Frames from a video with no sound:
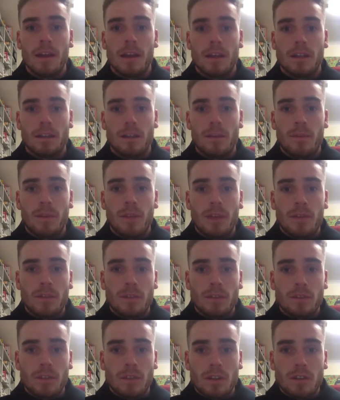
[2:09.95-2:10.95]
as I believe in
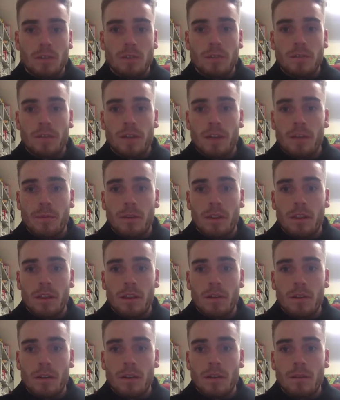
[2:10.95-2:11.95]
the social development
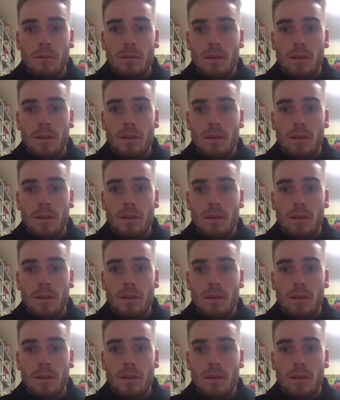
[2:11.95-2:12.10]
theory,